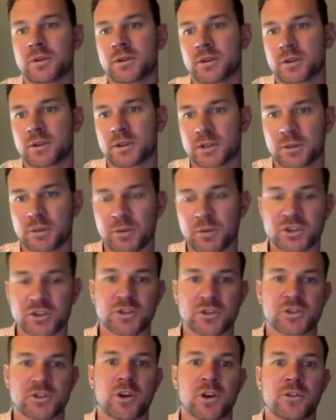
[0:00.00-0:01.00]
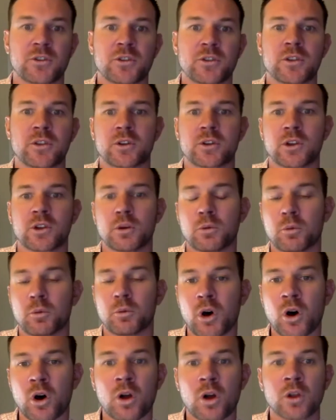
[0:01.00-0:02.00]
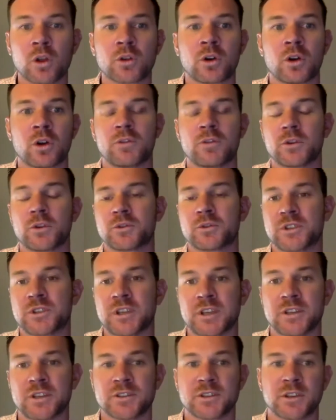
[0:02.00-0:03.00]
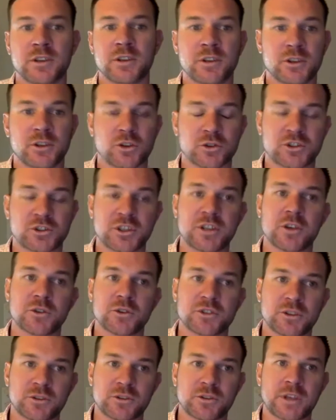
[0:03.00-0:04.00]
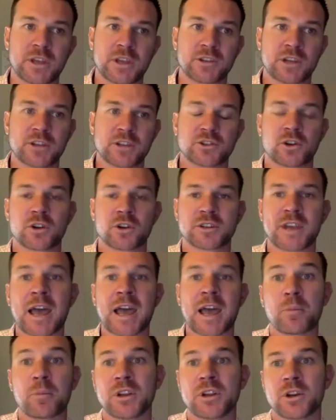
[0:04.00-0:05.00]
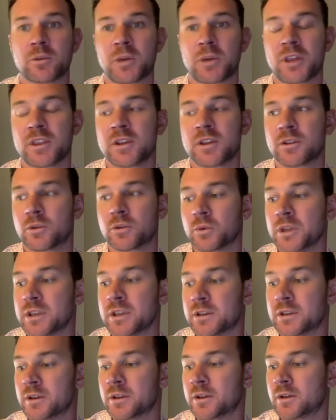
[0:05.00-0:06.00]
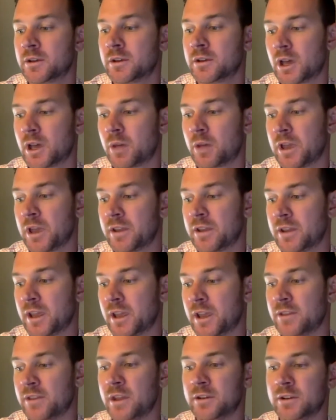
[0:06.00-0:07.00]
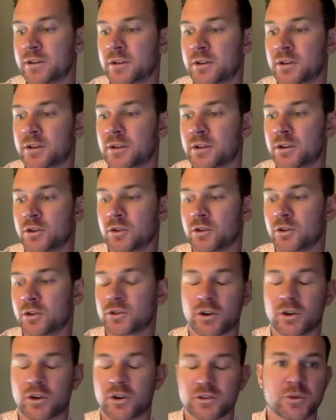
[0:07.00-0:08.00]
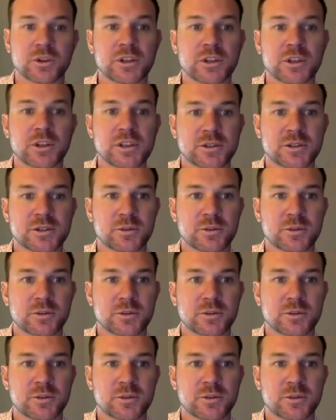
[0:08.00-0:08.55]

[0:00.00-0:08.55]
commissions on the global mall and all of those things, you'll see those that start to happen here by the end of the week. And then you'll start seeing release